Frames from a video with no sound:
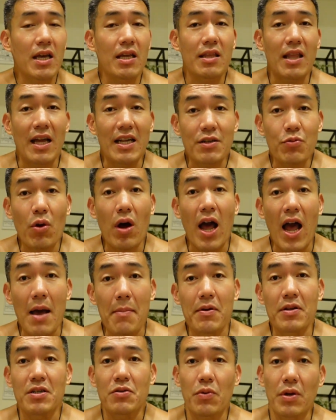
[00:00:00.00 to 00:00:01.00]
That's what
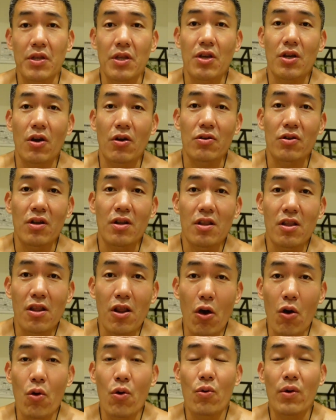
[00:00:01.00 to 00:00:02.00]
happens when you go on a
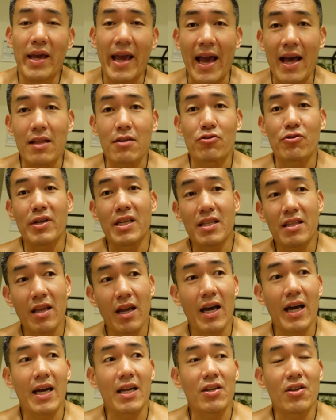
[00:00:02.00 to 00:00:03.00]
low calorie
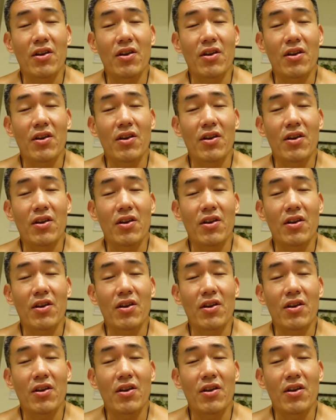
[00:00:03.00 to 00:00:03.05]
diet.